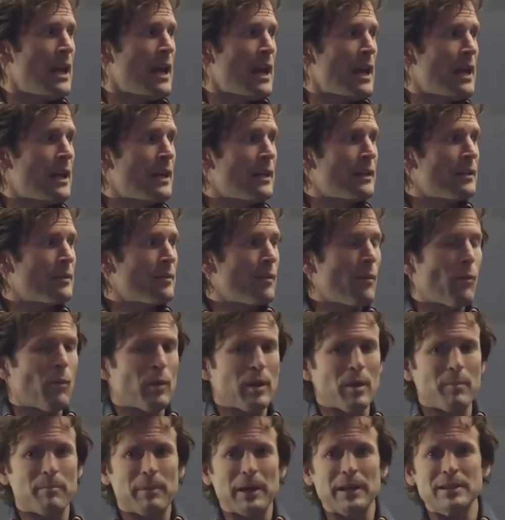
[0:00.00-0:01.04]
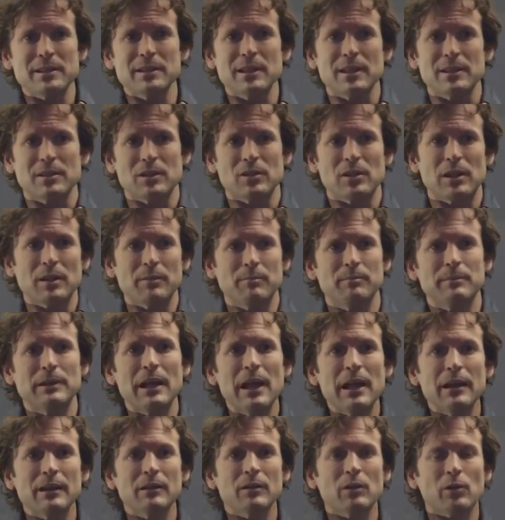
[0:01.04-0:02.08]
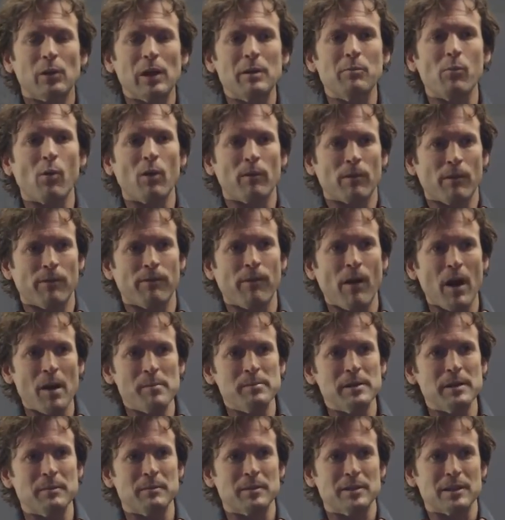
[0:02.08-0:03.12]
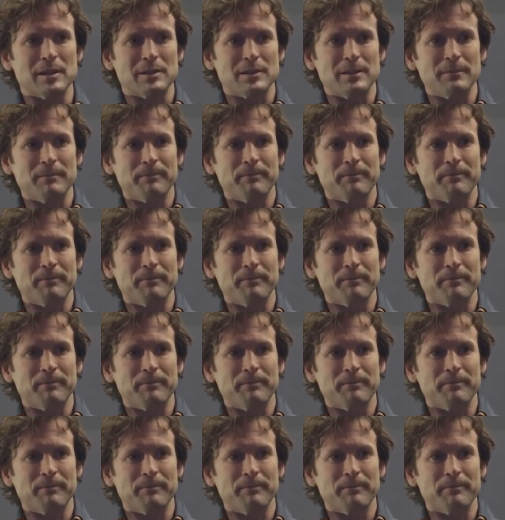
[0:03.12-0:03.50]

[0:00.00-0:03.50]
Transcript: And one of the best things, you can then create more of a farm team system